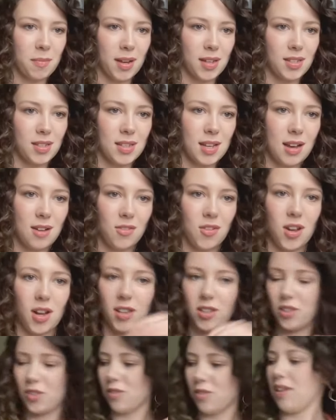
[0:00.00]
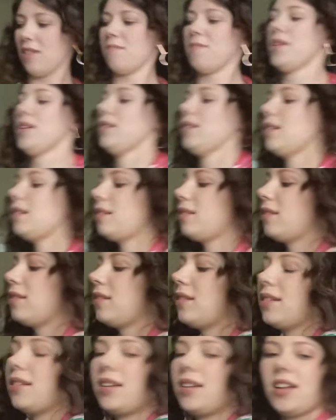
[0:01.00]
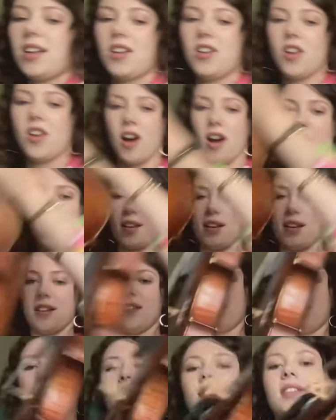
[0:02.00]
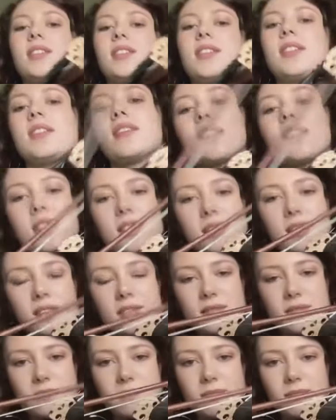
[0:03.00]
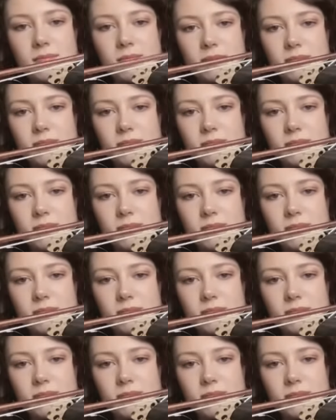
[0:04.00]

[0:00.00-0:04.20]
my sound on. You give me a little nod if this is. Is